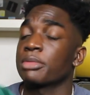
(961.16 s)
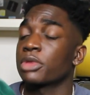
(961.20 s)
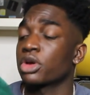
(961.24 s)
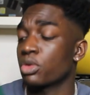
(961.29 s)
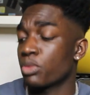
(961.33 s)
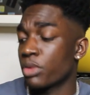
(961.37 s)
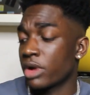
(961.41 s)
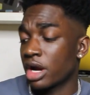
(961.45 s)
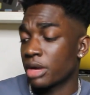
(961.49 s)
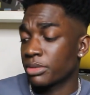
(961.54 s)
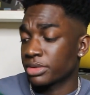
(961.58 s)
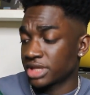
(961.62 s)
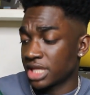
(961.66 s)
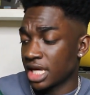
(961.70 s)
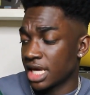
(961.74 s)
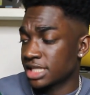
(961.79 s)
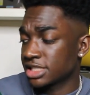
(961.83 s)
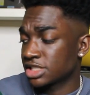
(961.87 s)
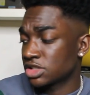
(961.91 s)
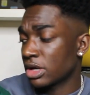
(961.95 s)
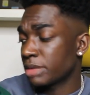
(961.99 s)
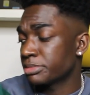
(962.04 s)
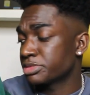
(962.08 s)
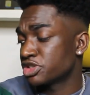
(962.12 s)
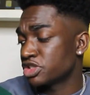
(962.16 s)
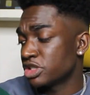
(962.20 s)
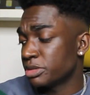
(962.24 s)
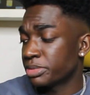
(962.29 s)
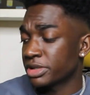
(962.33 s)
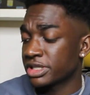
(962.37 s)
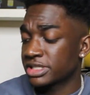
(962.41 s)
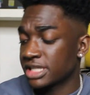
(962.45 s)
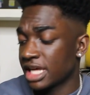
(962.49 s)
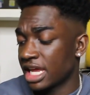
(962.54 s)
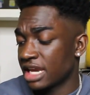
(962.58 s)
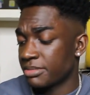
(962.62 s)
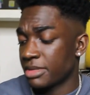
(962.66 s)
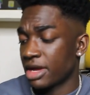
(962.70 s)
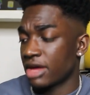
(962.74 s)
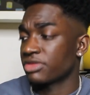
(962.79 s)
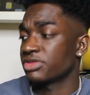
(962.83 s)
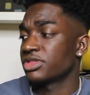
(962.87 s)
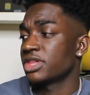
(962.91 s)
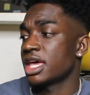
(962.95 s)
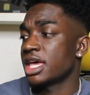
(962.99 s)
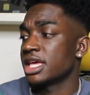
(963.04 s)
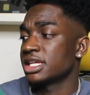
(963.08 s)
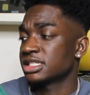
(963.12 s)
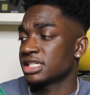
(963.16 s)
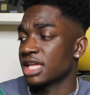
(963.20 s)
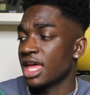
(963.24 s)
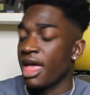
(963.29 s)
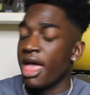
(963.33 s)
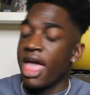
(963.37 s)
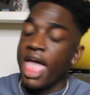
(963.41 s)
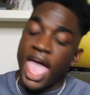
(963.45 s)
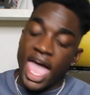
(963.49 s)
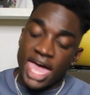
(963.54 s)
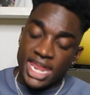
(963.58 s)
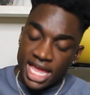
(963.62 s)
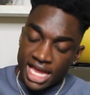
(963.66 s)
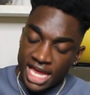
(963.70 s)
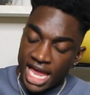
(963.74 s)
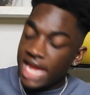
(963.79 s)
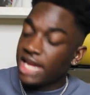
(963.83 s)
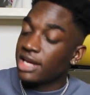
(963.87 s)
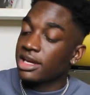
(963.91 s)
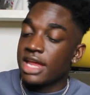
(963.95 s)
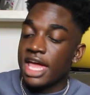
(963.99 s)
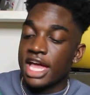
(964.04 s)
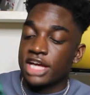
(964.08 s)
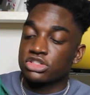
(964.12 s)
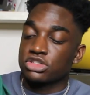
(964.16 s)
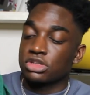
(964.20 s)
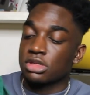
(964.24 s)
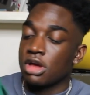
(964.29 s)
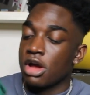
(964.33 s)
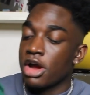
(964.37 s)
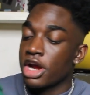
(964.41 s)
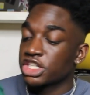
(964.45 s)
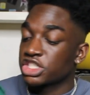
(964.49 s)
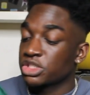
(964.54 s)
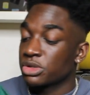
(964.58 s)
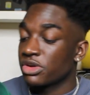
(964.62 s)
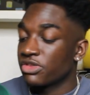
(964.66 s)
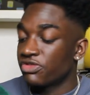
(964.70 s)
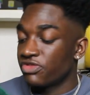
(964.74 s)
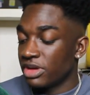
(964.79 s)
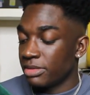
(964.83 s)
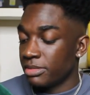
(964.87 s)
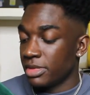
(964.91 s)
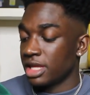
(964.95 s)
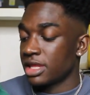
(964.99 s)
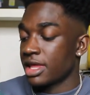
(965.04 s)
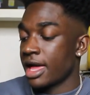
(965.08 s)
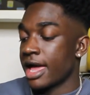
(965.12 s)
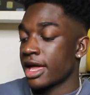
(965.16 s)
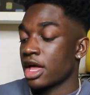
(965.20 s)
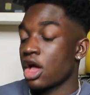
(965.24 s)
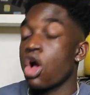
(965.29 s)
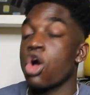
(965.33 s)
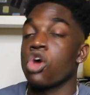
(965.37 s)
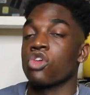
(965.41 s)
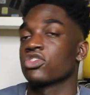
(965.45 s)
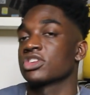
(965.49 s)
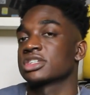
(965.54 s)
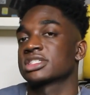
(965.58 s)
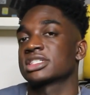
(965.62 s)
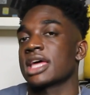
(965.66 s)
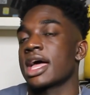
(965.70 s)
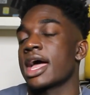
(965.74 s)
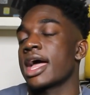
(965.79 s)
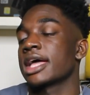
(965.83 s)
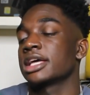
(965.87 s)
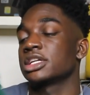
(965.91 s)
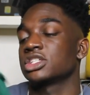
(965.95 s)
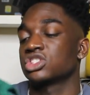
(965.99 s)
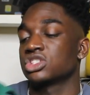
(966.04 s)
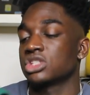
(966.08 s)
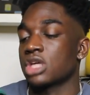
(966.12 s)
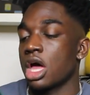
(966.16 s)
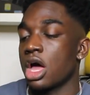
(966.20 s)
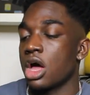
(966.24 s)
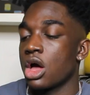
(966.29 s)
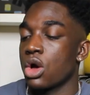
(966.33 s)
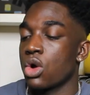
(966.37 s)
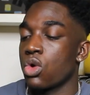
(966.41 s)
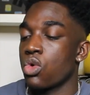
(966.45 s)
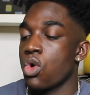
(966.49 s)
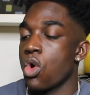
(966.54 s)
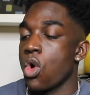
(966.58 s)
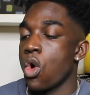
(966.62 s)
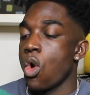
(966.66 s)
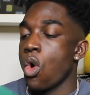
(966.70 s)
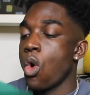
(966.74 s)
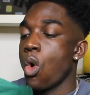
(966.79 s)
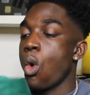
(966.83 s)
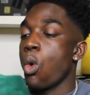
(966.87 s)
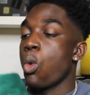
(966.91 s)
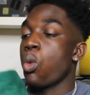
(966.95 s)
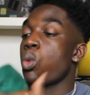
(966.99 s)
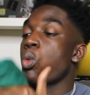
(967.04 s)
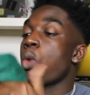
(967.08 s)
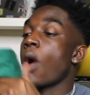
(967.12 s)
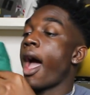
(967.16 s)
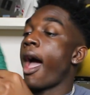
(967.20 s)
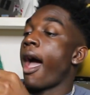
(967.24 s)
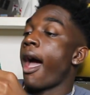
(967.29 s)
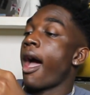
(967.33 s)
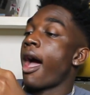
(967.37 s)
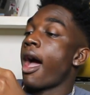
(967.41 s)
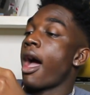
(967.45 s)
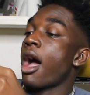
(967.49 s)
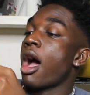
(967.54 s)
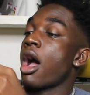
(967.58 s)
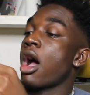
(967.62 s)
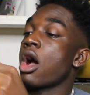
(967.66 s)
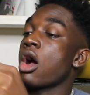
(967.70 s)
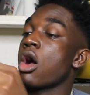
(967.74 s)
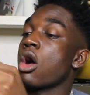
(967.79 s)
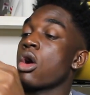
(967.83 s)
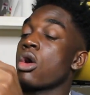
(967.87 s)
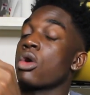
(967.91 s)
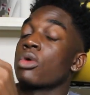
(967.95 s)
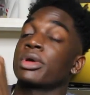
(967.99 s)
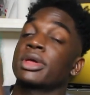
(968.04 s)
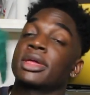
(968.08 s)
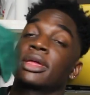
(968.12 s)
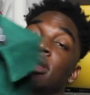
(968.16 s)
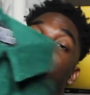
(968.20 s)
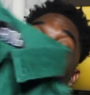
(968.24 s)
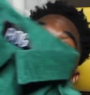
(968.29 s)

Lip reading: I'm gonna wear with this, so I'm super excited about this. And I got an extra large, so it'll fit me like oversized, so wow.